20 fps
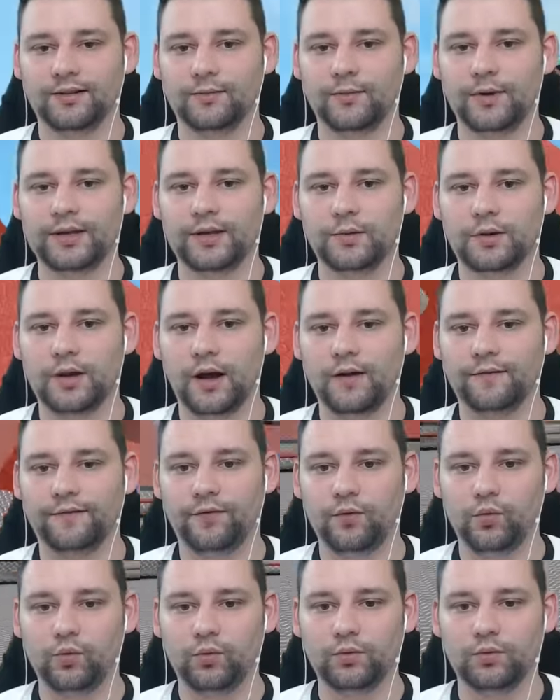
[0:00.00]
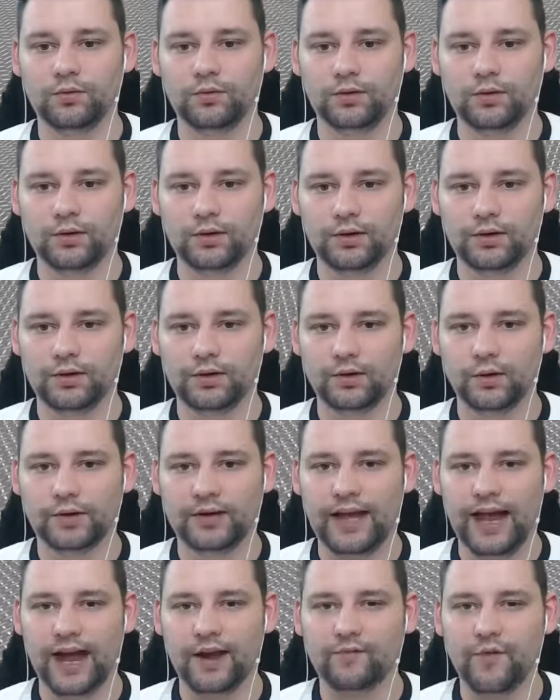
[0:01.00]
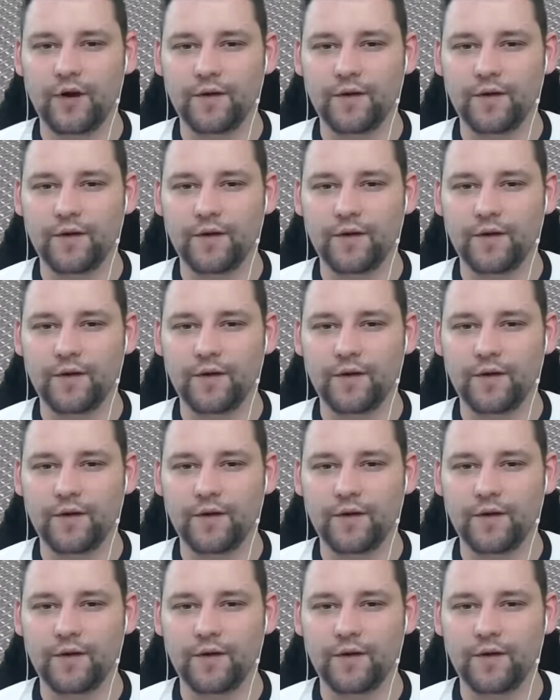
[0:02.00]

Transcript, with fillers: Well, you can't fool. You can't